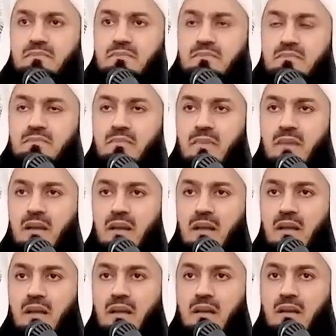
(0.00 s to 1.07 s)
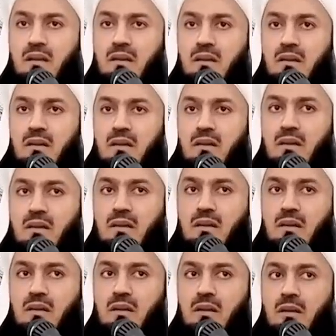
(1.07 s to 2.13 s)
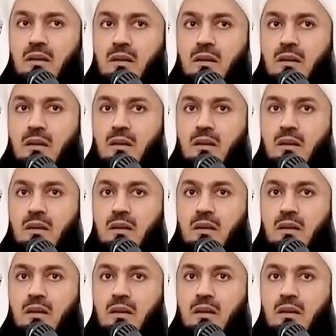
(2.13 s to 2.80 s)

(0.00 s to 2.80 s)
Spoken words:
(silence)